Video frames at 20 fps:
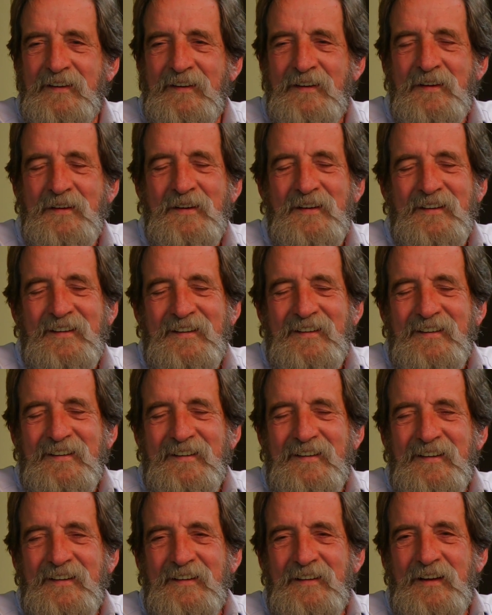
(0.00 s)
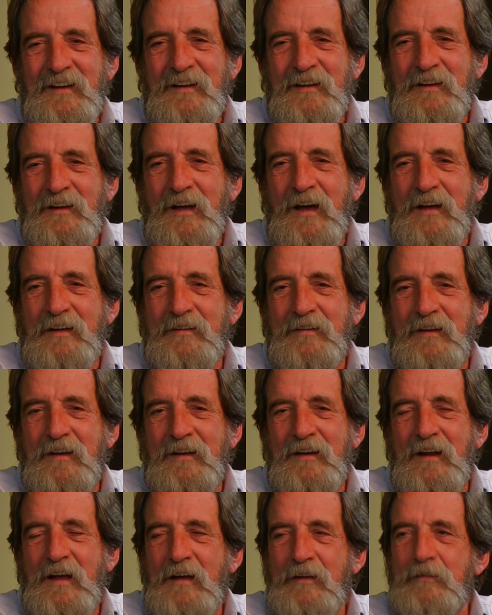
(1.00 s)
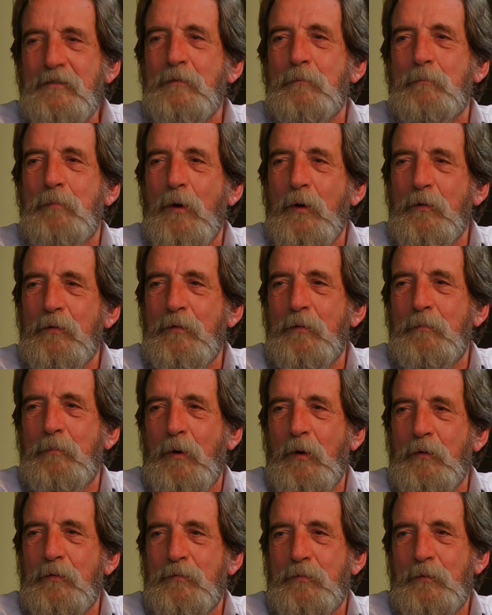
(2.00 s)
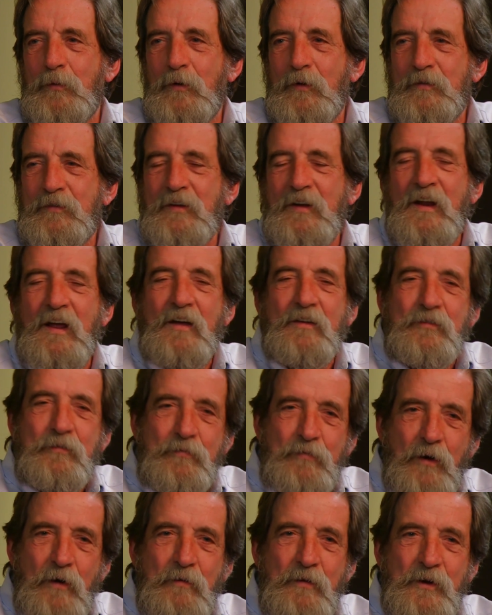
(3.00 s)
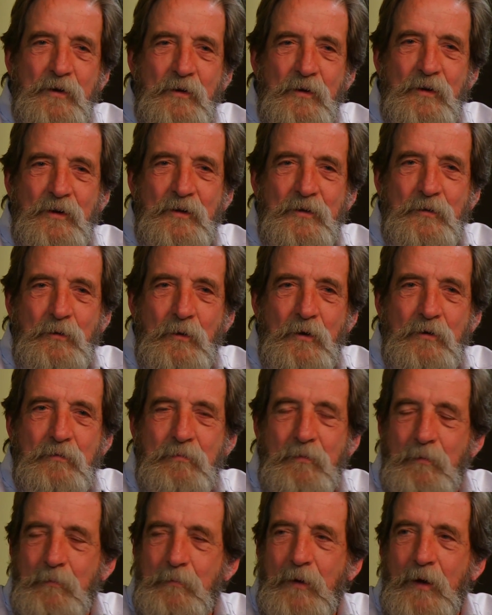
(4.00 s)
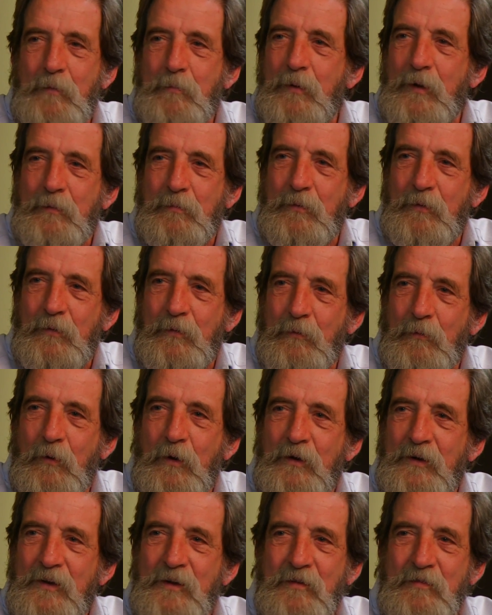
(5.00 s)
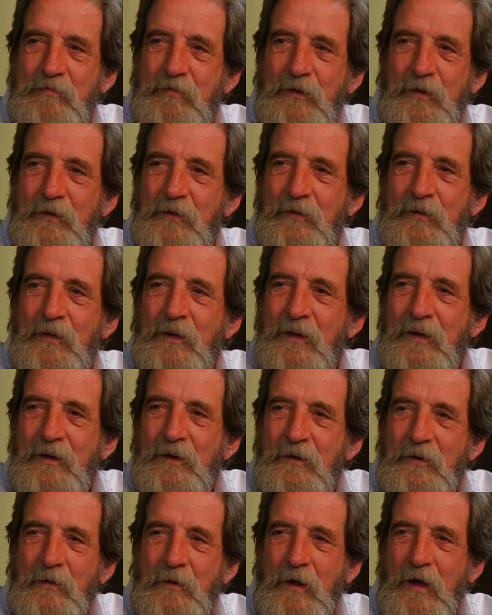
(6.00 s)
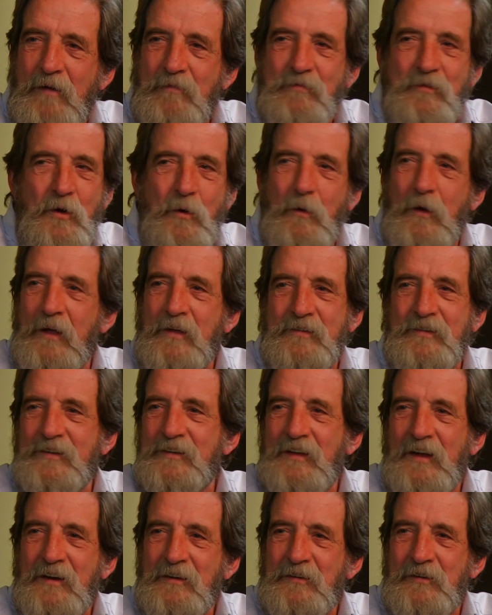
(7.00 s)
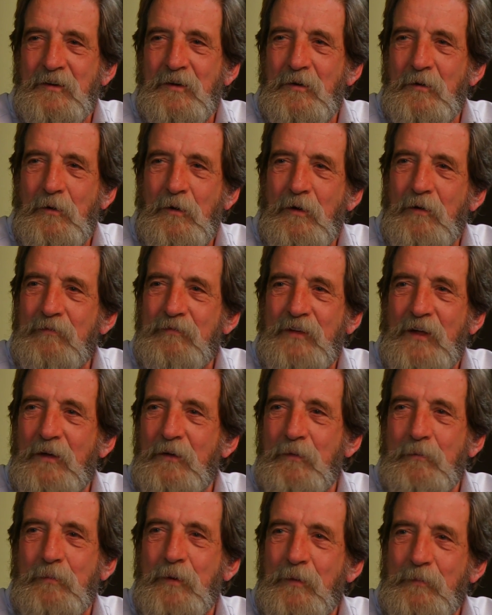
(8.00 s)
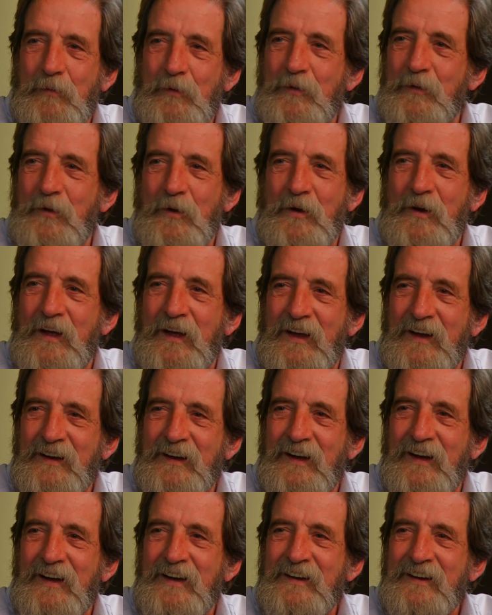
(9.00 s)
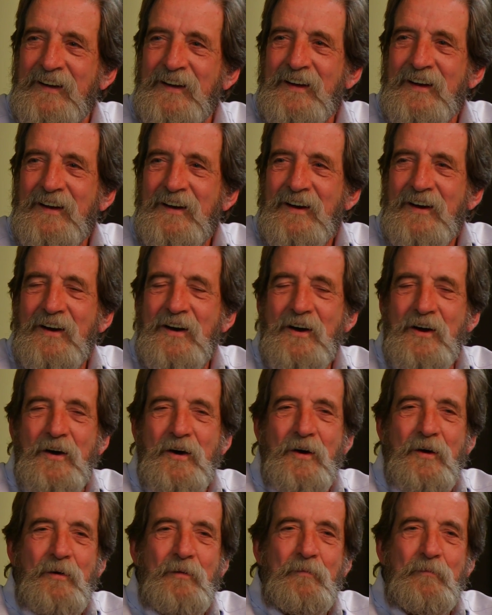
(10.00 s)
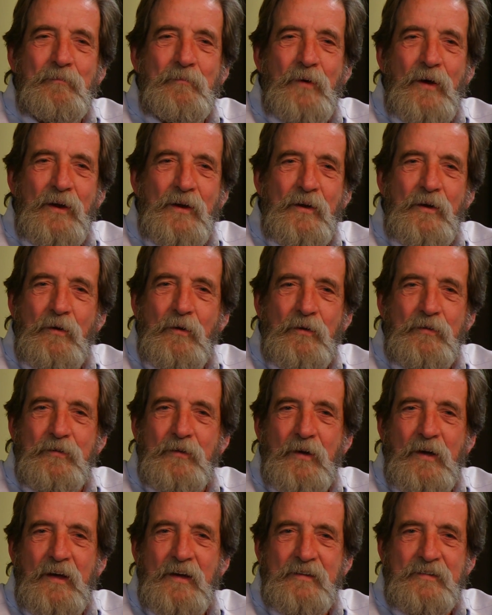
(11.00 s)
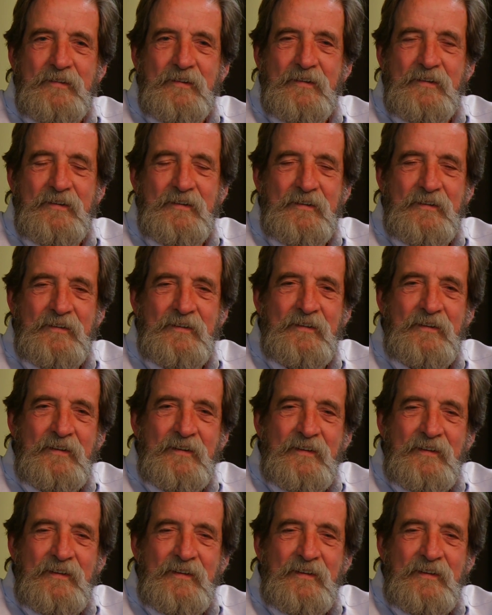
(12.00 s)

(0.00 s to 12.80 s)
it, it has, it has the both of both worlds. It has very good endorsement by people who work in the field who have no hesitation at all of telling people to go to AA. Uh, but it also has uh,